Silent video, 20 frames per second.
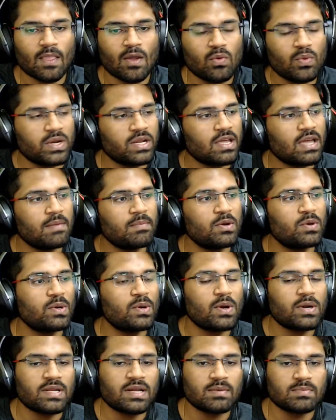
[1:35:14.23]
over time. It
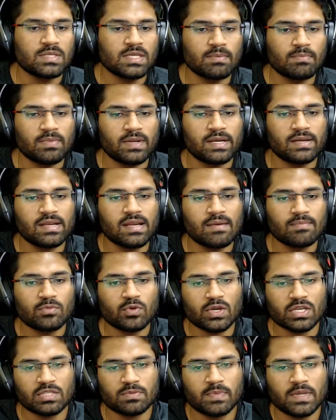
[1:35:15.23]
will not come simply. It will come
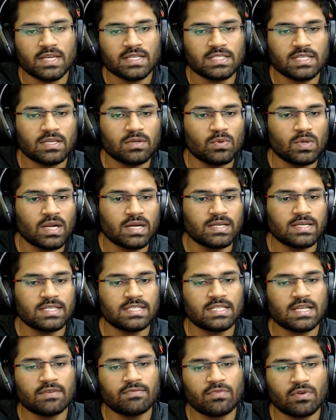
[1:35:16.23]
through experience, and you will
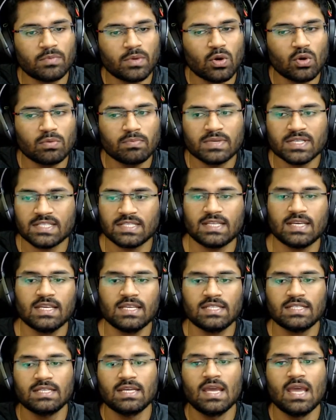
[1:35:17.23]
understand from your own
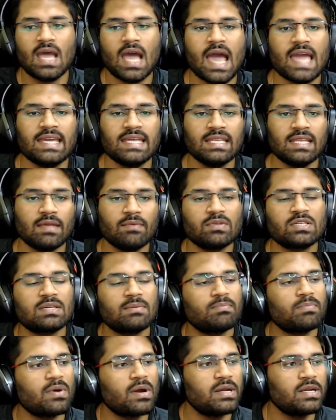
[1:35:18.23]
mistakes. I can give you
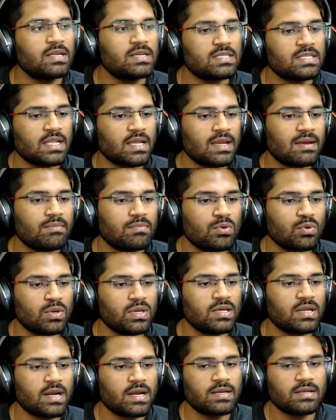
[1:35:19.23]
some pointers like I'm
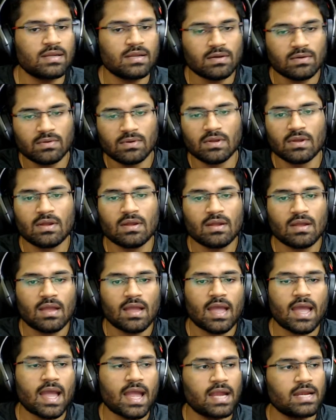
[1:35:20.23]
doing right now,
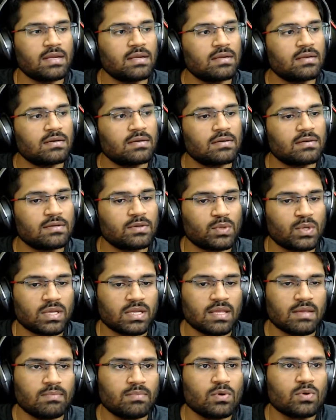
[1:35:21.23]
and you
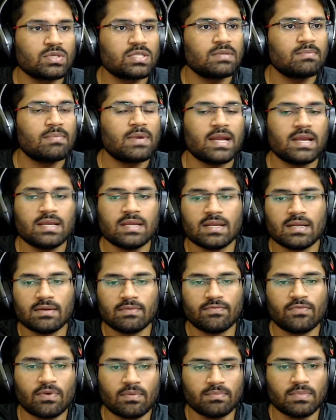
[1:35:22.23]
can keep those in mind,
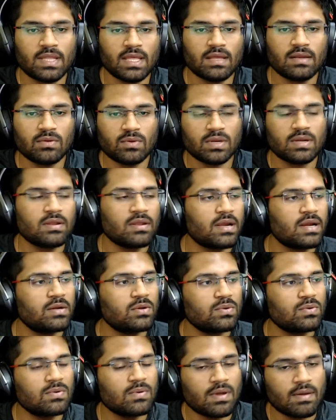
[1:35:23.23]
and from there you can try
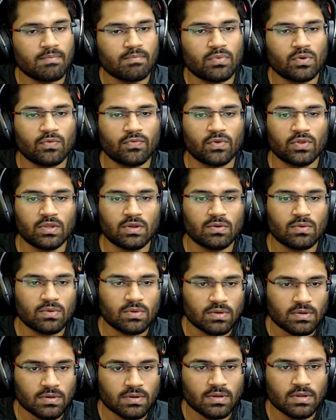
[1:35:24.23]
to improve on your
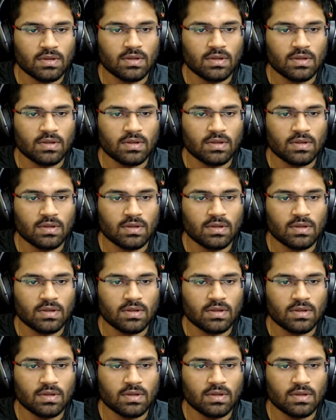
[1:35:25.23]
own.